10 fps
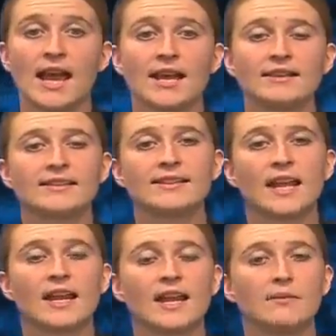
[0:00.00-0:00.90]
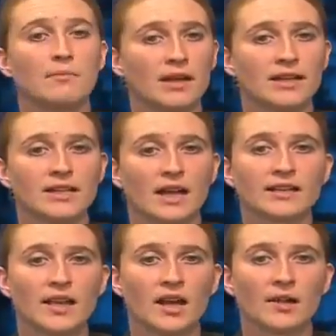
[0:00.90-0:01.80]
And
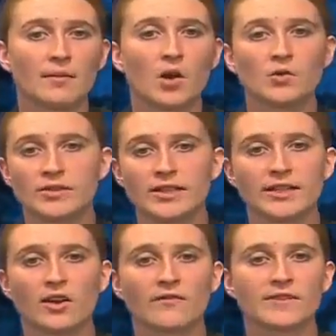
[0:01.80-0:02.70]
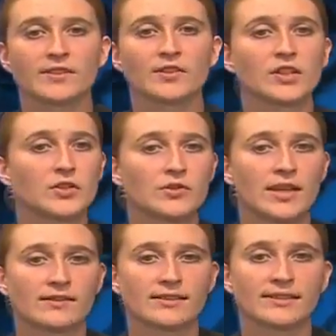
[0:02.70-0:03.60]
CNNMoney.com hosted an officer in
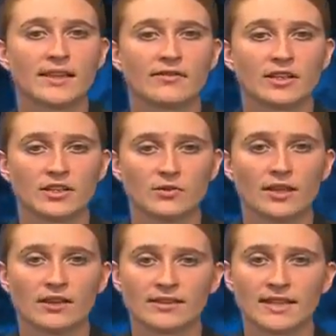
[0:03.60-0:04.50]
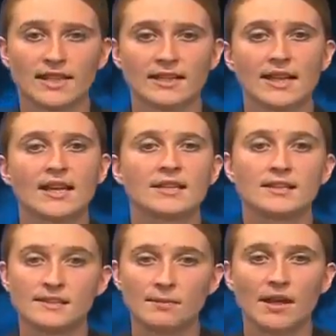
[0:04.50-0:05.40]
2007 and 2008,
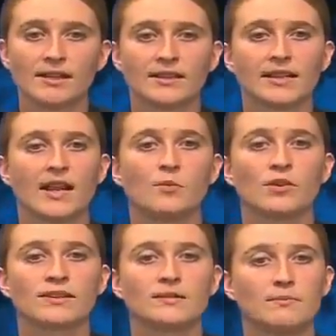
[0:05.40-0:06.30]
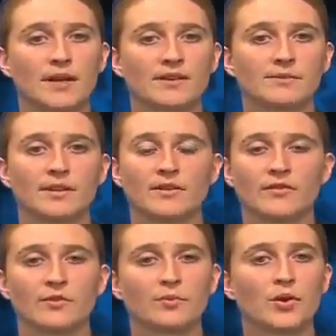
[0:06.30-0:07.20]
despite the network's embarrassment over
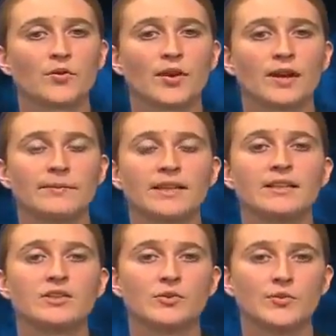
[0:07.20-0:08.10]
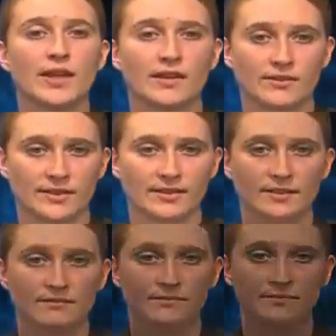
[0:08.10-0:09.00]
the program in 2000.